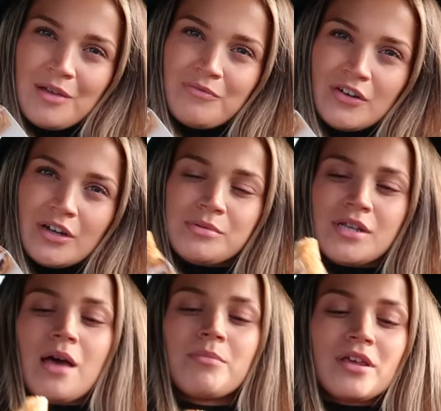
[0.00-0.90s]
I'm very
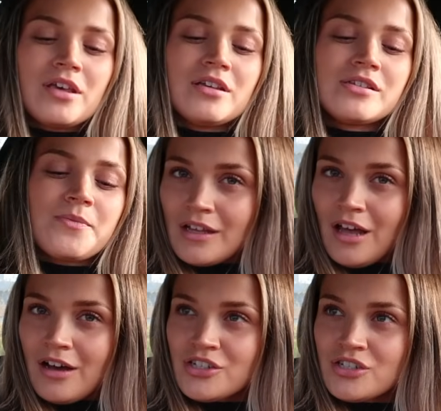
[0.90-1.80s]
upset because for
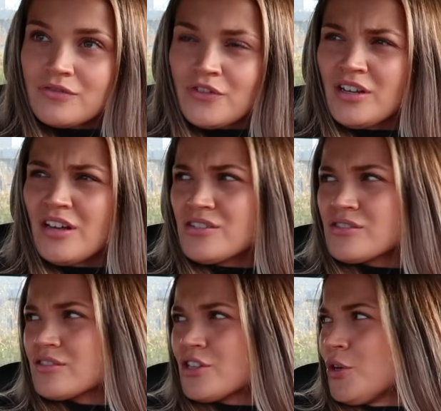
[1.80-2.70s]
the
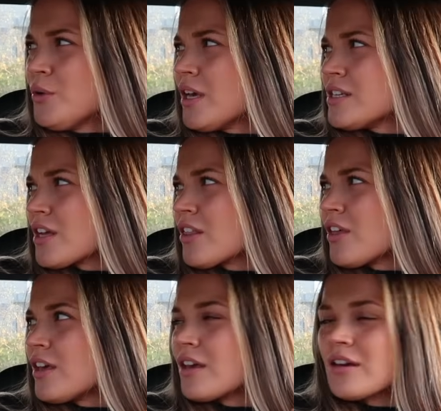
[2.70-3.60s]
last two years, yeah, I
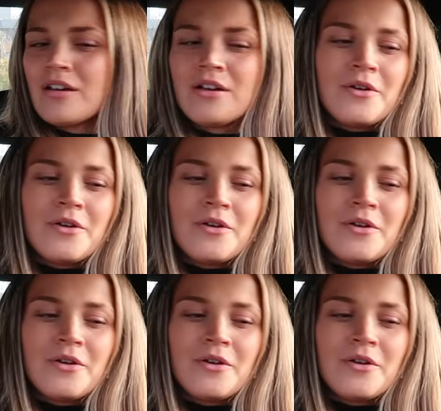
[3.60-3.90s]
think...